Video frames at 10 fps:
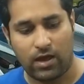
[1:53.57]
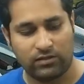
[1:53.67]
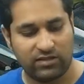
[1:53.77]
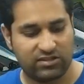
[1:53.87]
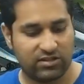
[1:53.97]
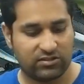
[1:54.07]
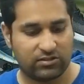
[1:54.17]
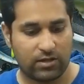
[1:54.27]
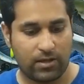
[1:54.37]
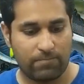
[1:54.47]
This is
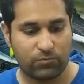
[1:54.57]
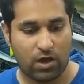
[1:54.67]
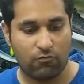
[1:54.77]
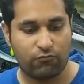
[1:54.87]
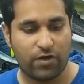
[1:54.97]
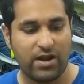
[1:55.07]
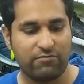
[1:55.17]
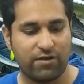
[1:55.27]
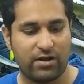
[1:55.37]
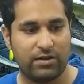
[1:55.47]
a
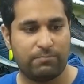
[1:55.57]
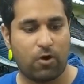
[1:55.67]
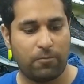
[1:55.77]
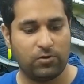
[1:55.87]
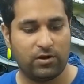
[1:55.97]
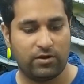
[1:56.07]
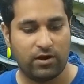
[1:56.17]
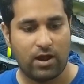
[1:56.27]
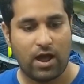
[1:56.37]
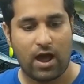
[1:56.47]
very popular
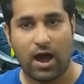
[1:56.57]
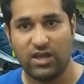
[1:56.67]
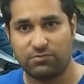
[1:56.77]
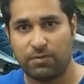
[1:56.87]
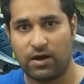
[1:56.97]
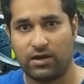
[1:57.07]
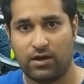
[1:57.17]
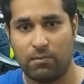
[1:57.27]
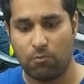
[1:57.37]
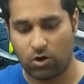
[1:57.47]
Icebug
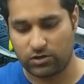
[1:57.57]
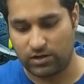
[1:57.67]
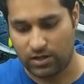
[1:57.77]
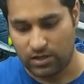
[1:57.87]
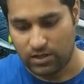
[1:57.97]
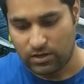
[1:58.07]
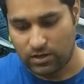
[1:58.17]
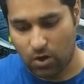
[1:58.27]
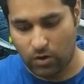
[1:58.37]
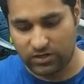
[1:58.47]
model.
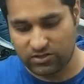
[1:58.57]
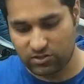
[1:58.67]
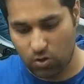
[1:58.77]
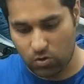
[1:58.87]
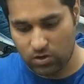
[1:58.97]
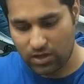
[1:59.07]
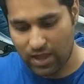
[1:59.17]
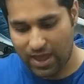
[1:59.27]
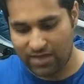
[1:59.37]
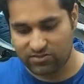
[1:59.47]
Now, it is known
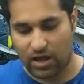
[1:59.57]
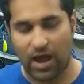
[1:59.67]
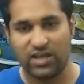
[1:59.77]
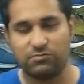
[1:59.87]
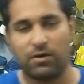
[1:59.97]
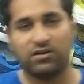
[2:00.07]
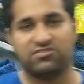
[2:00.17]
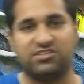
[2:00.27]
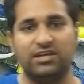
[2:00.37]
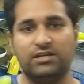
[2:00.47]
as the Icebug
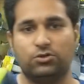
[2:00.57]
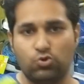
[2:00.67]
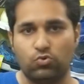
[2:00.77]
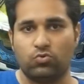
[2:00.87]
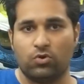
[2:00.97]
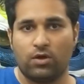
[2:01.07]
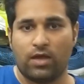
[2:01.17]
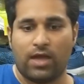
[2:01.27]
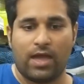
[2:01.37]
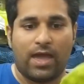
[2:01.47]
Zeal2,
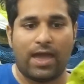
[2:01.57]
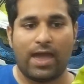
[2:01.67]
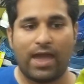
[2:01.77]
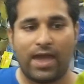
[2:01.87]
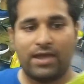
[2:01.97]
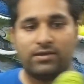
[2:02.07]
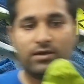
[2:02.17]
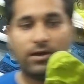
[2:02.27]
and